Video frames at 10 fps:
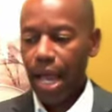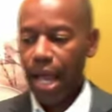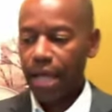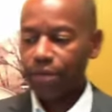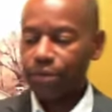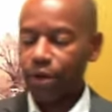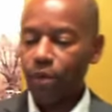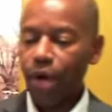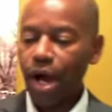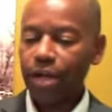I don't
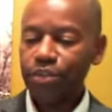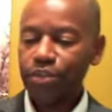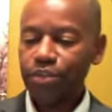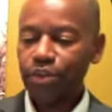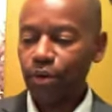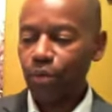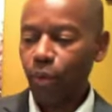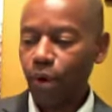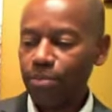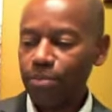know how this is going to
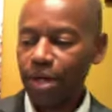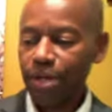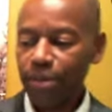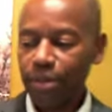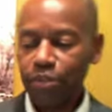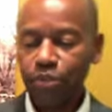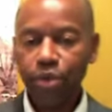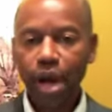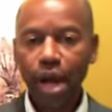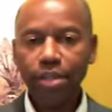work, but I'm going to
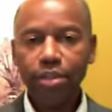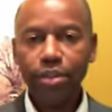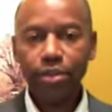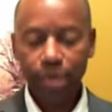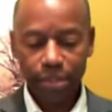try to.